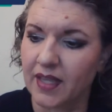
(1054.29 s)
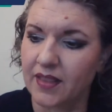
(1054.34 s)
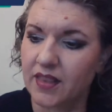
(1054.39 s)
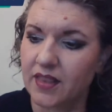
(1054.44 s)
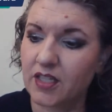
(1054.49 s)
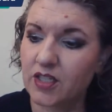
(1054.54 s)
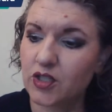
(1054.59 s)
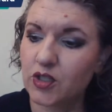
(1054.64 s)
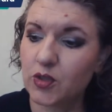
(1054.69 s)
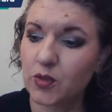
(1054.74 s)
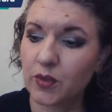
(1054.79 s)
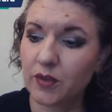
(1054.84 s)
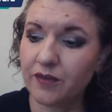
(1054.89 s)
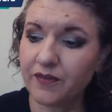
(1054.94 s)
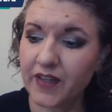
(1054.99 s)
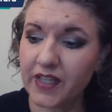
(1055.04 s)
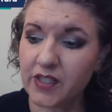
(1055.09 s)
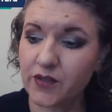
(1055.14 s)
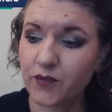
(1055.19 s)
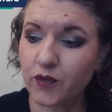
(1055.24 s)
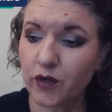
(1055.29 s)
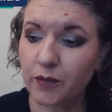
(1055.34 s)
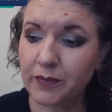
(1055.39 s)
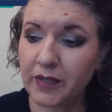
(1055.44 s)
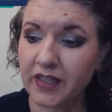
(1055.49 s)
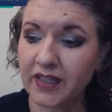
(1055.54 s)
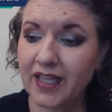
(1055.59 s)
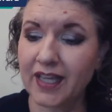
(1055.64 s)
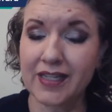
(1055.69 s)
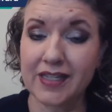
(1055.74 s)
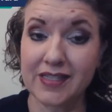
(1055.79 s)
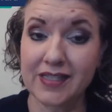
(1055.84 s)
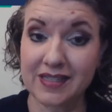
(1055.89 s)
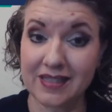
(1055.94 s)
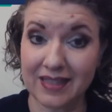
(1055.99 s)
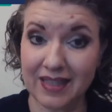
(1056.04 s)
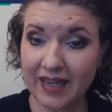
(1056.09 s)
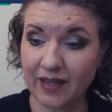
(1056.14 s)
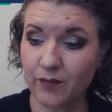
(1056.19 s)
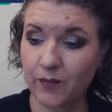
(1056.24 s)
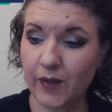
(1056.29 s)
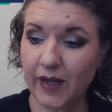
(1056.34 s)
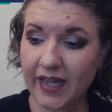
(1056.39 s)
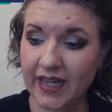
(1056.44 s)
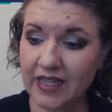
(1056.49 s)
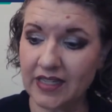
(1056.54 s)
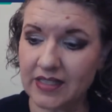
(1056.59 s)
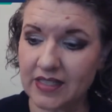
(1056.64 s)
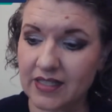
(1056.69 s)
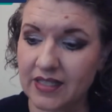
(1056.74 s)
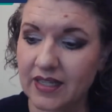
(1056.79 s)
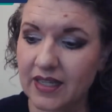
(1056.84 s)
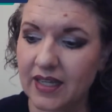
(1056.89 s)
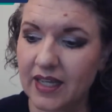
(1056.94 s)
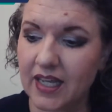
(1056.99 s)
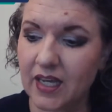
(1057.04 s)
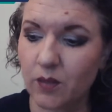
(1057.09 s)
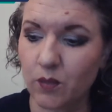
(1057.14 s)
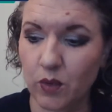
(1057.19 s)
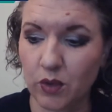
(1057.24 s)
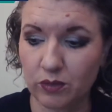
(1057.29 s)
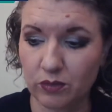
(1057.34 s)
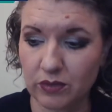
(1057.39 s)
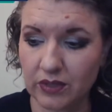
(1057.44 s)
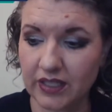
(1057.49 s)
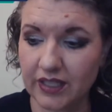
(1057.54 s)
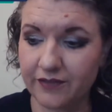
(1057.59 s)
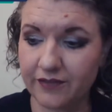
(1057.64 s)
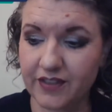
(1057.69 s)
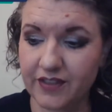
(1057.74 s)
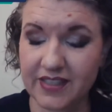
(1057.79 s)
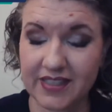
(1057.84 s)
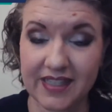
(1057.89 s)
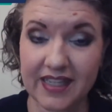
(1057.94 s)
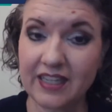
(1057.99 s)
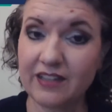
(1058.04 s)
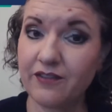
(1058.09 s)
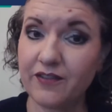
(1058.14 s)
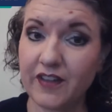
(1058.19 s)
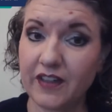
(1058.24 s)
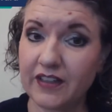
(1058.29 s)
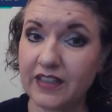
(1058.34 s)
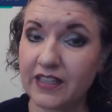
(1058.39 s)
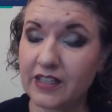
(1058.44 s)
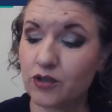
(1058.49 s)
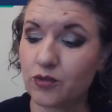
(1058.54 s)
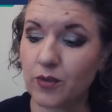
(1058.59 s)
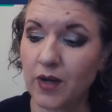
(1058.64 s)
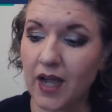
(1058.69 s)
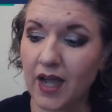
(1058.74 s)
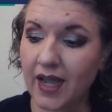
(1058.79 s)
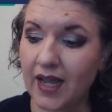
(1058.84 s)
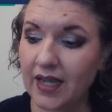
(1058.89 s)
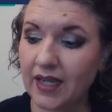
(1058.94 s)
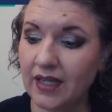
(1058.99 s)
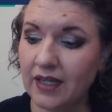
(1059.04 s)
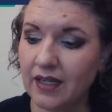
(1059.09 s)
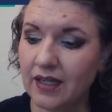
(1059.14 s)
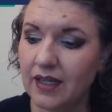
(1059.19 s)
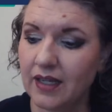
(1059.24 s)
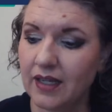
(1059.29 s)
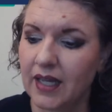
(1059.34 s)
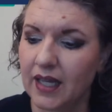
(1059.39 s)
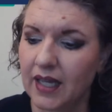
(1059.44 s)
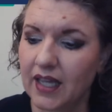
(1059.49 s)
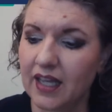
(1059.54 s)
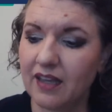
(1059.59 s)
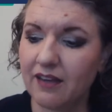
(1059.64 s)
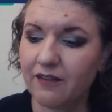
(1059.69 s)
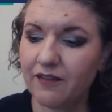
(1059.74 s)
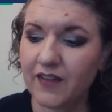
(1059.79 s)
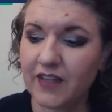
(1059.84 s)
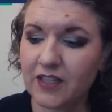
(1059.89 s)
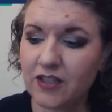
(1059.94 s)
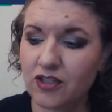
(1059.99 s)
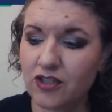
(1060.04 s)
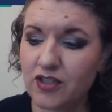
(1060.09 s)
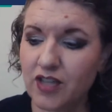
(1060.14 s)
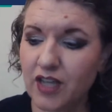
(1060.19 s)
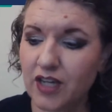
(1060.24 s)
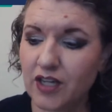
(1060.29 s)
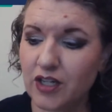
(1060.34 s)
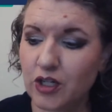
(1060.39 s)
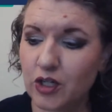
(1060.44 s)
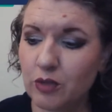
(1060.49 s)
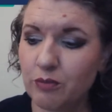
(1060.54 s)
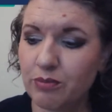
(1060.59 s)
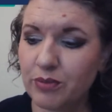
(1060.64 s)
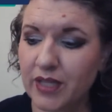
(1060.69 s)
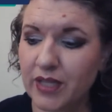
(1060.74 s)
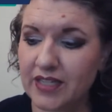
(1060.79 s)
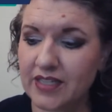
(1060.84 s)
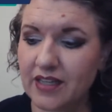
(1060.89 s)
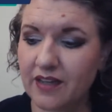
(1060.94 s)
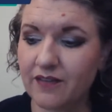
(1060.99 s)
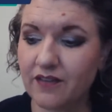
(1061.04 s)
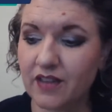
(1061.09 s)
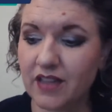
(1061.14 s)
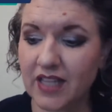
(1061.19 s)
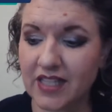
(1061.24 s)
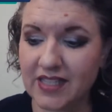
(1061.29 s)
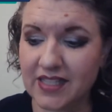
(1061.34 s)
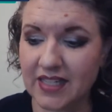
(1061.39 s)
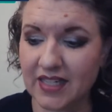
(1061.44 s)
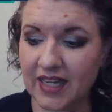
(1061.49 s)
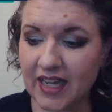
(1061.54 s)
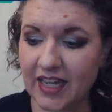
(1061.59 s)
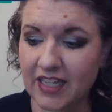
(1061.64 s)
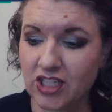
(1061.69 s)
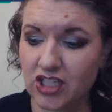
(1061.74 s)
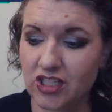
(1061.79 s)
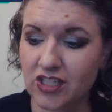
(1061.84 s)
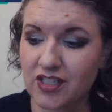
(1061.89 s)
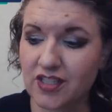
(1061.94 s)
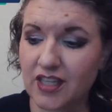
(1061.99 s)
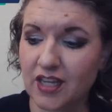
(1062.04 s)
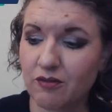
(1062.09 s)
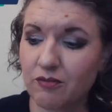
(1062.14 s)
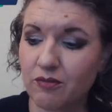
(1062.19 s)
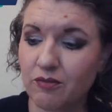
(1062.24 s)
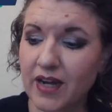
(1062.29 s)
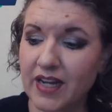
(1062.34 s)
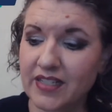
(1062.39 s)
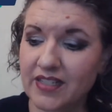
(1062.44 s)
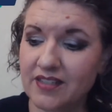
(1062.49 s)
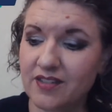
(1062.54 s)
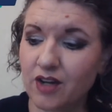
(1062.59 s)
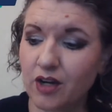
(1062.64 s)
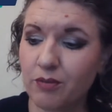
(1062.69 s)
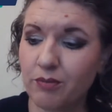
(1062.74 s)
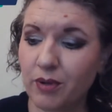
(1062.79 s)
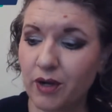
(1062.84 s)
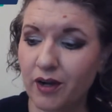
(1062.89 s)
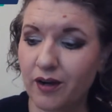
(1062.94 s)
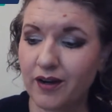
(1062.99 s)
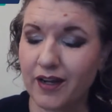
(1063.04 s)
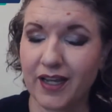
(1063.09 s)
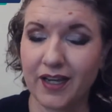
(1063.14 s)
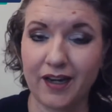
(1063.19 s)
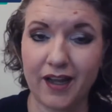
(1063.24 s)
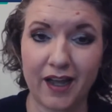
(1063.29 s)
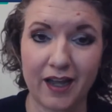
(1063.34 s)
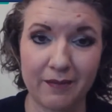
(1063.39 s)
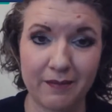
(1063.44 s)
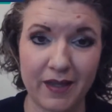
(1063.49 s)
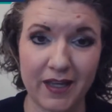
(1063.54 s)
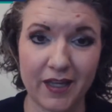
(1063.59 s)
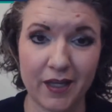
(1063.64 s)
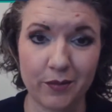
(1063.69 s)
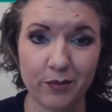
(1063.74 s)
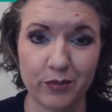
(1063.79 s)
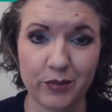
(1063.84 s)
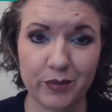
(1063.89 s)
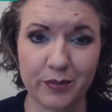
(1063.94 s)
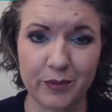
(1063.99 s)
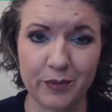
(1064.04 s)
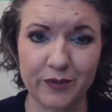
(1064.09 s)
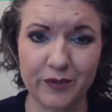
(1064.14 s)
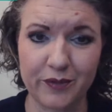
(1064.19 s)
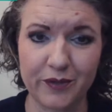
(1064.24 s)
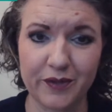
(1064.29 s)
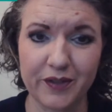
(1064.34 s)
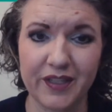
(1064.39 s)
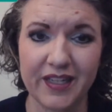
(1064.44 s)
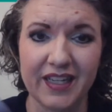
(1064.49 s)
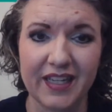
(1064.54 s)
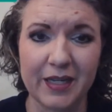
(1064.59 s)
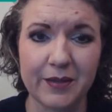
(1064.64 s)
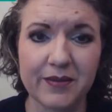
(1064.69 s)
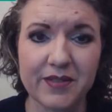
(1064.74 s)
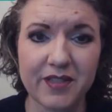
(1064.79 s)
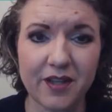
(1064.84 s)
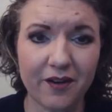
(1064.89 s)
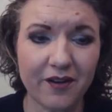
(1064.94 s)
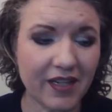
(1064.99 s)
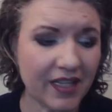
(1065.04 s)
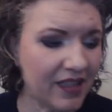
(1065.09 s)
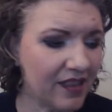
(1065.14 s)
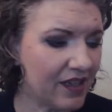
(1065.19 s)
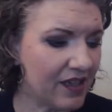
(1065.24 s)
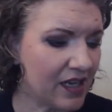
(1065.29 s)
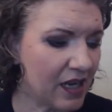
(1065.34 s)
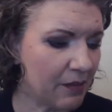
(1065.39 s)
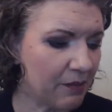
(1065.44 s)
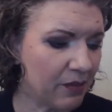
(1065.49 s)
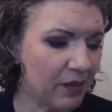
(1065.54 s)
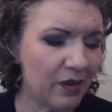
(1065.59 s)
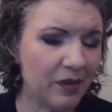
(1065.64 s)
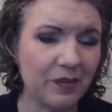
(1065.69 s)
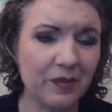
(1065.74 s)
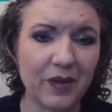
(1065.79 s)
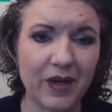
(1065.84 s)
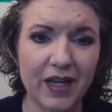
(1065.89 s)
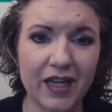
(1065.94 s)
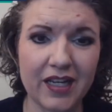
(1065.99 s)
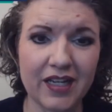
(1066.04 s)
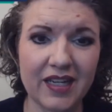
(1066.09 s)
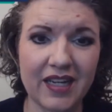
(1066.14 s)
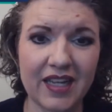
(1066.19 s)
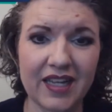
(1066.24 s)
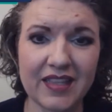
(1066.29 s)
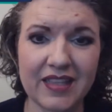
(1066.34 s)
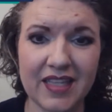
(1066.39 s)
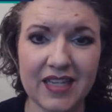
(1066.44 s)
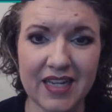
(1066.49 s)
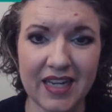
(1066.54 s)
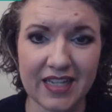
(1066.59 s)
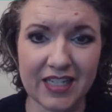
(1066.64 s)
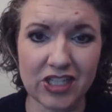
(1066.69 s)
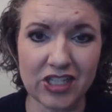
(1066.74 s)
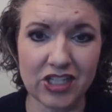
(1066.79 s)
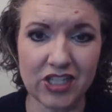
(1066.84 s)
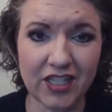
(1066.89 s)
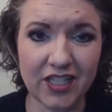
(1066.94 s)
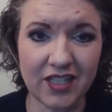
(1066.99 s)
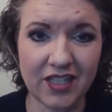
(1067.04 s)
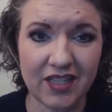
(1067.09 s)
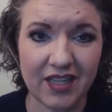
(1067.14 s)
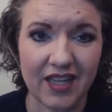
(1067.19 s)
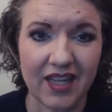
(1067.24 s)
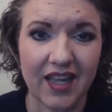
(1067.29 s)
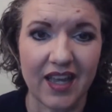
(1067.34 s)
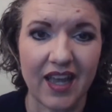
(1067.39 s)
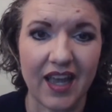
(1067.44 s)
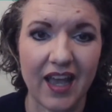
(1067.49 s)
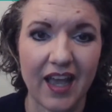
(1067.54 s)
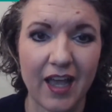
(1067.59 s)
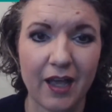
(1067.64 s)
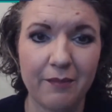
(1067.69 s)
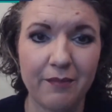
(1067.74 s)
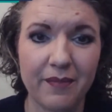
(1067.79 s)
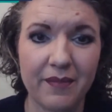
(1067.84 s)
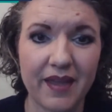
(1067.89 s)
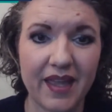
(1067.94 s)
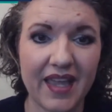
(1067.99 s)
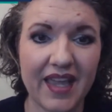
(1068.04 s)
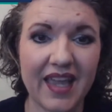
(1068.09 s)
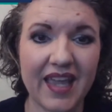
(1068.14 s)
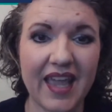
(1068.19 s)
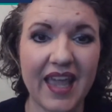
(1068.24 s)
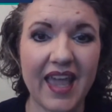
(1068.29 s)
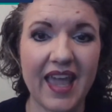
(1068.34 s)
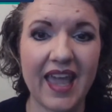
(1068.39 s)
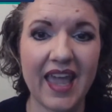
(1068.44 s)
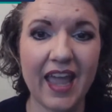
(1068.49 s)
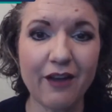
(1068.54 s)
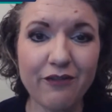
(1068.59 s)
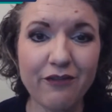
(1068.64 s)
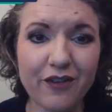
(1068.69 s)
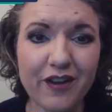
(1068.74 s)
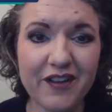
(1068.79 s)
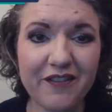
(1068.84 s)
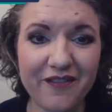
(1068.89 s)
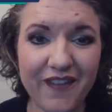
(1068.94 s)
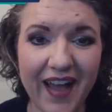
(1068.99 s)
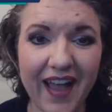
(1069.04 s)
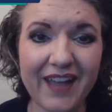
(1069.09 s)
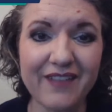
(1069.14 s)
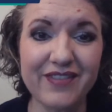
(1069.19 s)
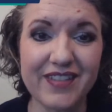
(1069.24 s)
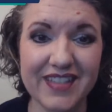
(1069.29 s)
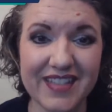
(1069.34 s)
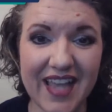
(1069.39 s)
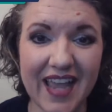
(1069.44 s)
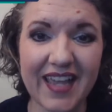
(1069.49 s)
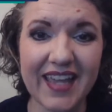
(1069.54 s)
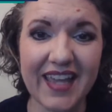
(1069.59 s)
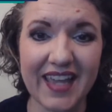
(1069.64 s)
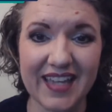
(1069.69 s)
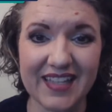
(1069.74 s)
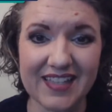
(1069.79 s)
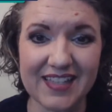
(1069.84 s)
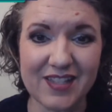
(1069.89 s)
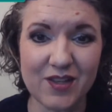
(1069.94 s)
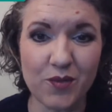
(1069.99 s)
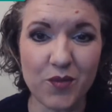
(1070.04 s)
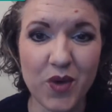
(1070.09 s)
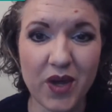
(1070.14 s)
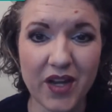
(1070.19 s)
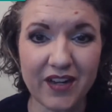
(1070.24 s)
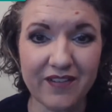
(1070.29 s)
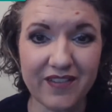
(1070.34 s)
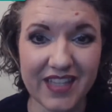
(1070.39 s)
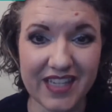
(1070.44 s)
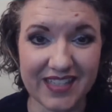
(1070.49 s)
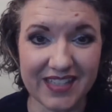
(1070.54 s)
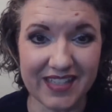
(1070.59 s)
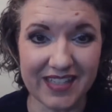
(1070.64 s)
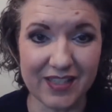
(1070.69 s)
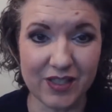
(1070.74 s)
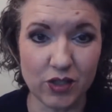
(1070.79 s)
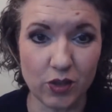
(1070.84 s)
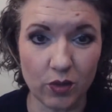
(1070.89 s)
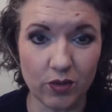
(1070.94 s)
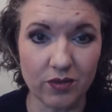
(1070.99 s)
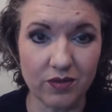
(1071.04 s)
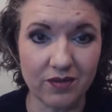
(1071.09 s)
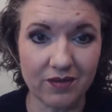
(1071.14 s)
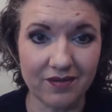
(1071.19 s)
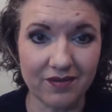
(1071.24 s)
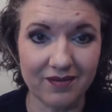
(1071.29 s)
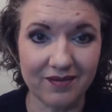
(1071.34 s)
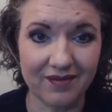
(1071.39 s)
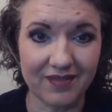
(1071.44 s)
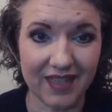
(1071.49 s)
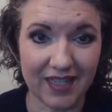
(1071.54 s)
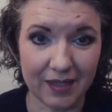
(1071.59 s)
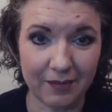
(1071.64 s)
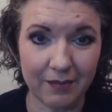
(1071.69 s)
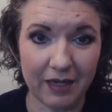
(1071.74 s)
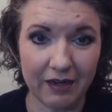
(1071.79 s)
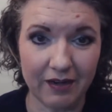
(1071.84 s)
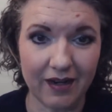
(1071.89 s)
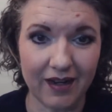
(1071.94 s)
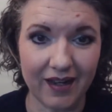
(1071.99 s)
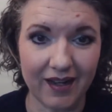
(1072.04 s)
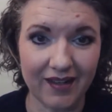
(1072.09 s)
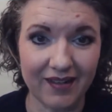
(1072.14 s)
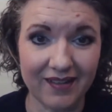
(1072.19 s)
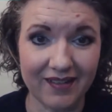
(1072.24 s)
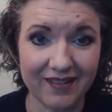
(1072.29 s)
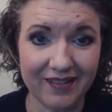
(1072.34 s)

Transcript: The dual face formula is lightweight. It won't leave skin feeling dry. It features a new blend of cleansing agents that raises our bar in eye makeup removal. It was already the number one in the nation. Every 5 seconds, one of these is sold in America.